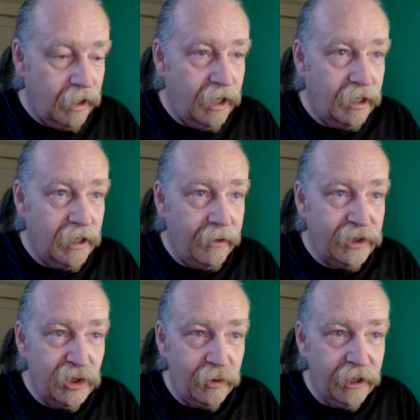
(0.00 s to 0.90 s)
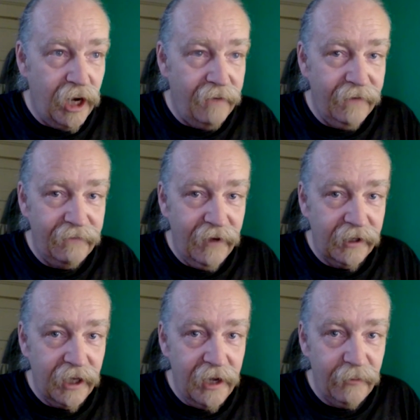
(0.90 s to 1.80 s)
And now he's showing it off on
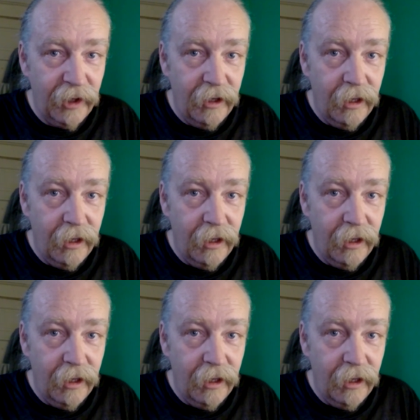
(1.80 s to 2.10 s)
fucking camera.